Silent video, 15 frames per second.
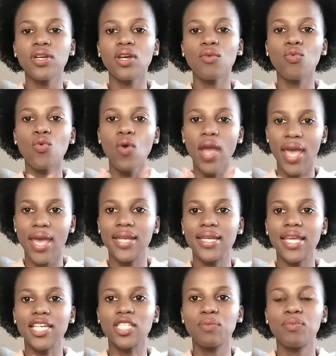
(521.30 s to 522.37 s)
who had
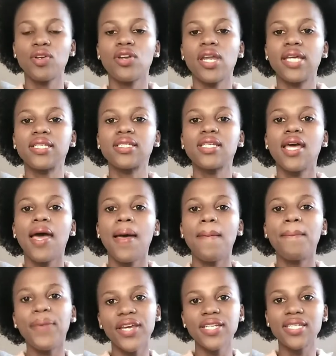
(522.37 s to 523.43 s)
experienced
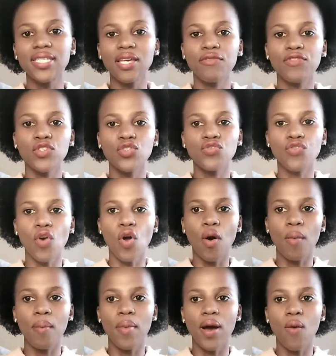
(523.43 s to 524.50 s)
bad service
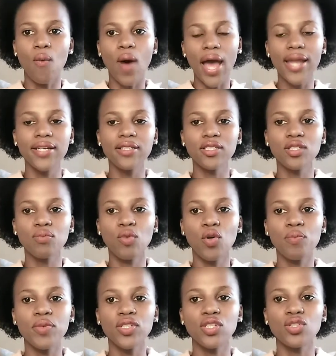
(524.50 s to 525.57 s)
from one small
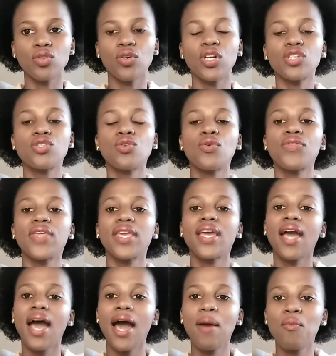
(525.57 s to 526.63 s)
business owner. So they
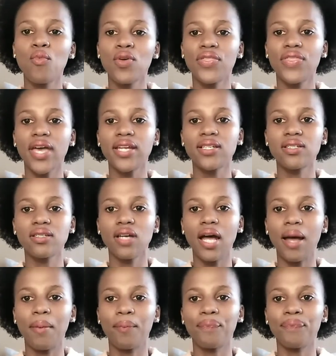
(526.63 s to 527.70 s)
come with that,
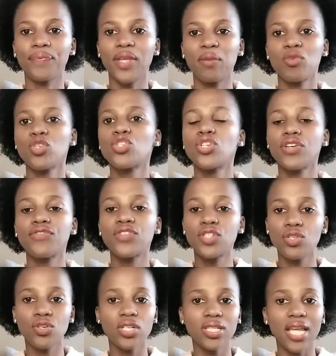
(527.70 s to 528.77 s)
I'm not sure if
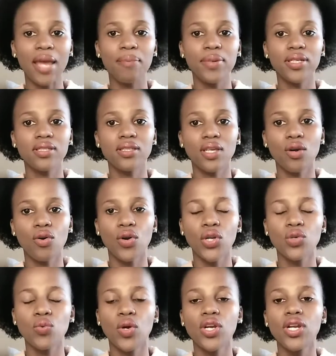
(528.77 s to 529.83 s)
stereotype is the
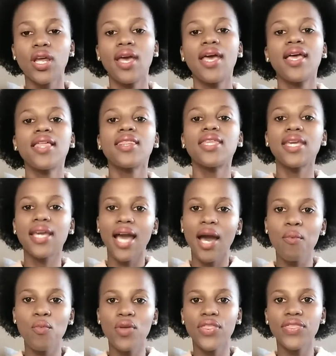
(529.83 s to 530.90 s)
correct word. They
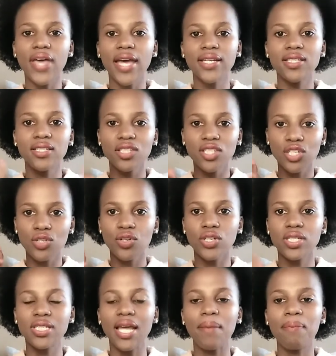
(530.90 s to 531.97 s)
come with that
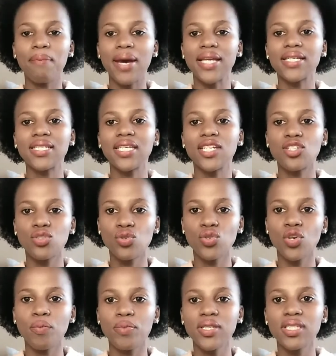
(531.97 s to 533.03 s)
stereotype mindset to
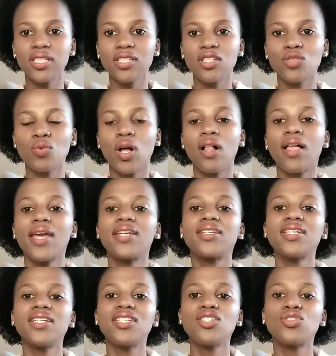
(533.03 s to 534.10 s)
your business as well. And
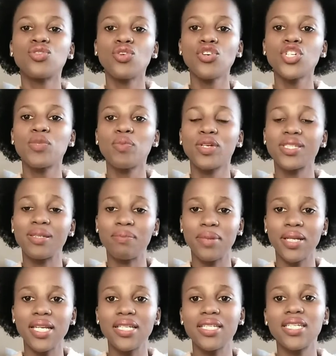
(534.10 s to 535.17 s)
it is your
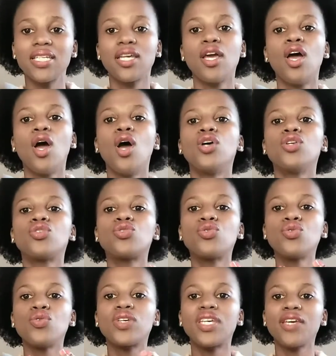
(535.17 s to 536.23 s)
responsibility
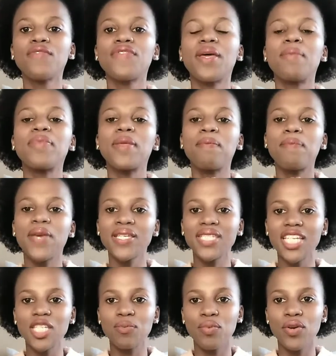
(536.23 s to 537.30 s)
to give them the best
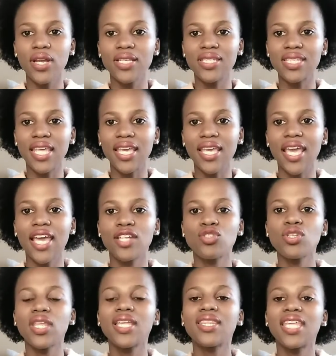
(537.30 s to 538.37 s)
experience they can,
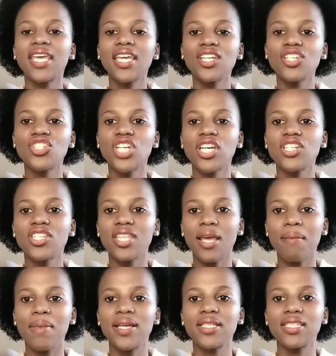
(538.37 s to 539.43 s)
so that they can change
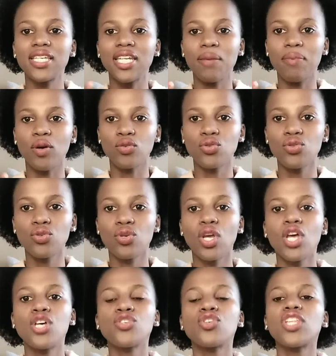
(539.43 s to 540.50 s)
their mindset about you.
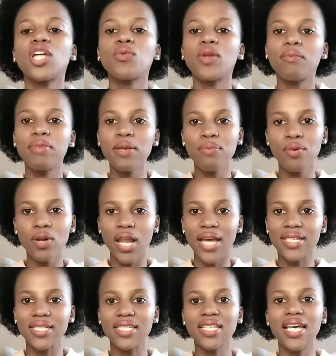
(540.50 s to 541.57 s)
So that when people
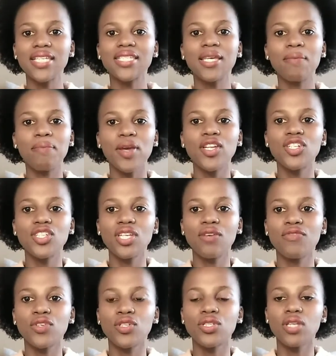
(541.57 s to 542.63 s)
are discussing bad
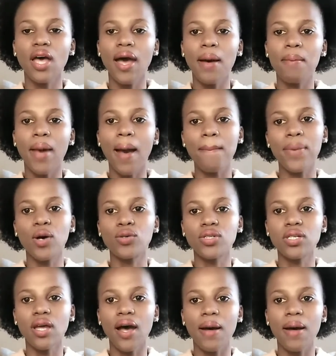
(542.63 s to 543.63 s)
service about